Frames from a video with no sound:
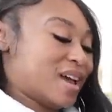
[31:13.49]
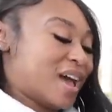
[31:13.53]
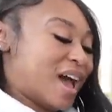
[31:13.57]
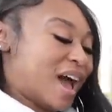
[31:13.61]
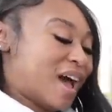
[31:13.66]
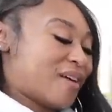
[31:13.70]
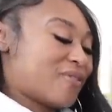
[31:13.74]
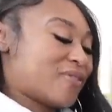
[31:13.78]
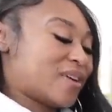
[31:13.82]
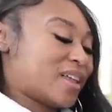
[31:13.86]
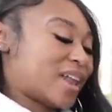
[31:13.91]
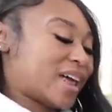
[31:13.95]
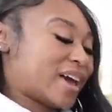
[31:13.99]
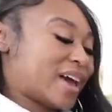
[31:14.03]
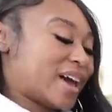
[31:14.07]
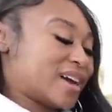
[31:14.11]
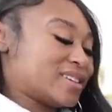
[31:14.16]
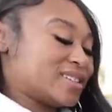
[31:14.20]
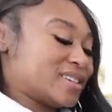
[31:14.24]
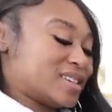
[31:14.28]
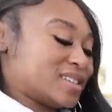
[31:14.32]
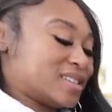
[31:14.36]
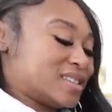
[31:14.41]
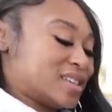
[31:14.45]
I feel like I
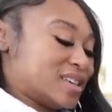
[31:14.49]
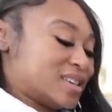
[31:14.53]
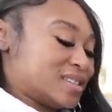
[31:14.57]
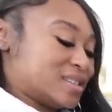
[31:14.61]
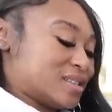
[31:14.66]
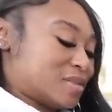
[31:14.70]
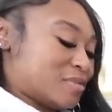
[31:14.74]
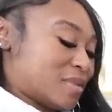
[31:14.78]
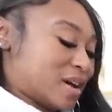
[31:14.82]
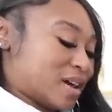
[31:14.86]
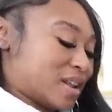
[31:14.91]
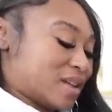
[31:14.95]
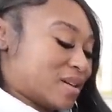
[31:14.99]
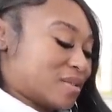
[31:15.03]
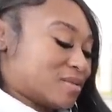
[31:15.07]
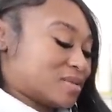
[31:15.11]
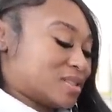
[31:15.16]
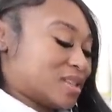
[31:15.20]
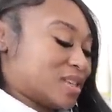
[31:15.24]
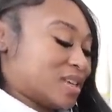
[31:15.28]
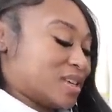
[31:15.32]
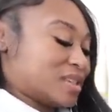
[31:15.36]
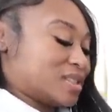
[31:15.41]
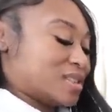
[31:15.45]
just see somebody on
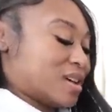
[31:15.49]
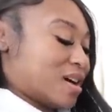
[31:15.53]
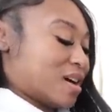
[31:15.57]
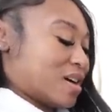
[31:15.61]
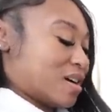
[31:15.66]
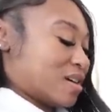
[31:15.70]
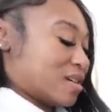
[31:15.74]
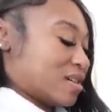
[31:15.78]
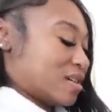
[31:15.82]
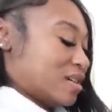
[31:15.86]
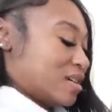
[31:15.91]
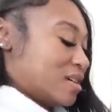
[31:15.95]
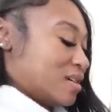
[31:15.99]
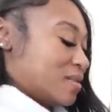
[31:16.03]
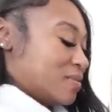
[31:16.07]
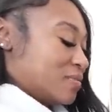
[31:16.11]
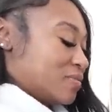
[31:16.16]
TikTok